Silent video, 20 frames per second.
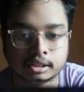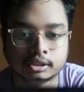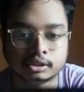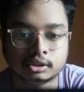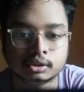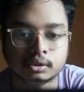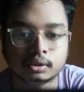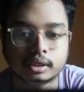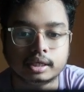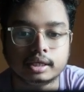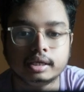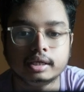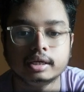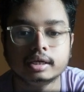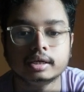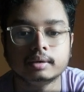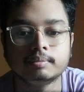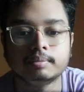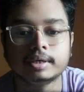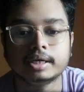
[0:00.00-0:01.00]
So
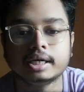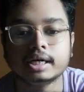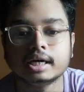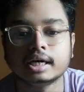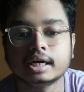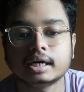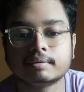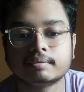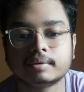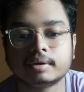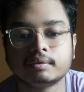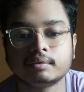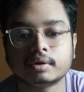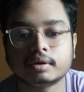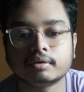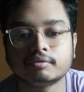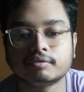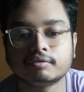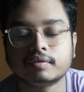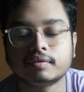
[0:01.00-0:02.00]
here beta carbon, you
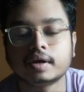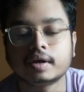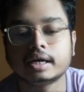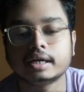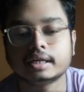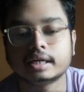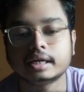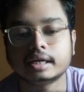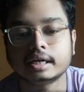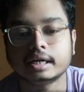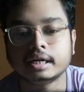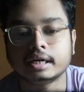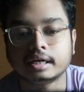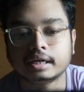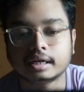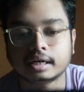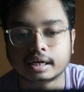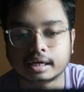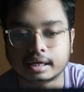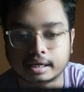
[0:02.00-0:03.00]
can find that
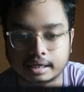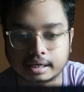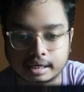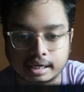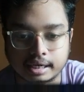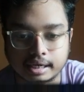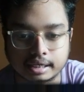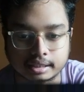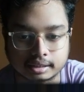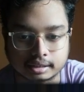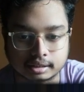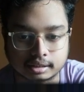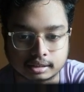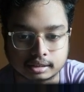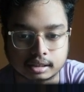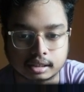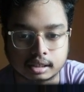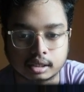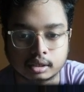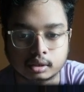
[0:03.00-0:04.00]
it contains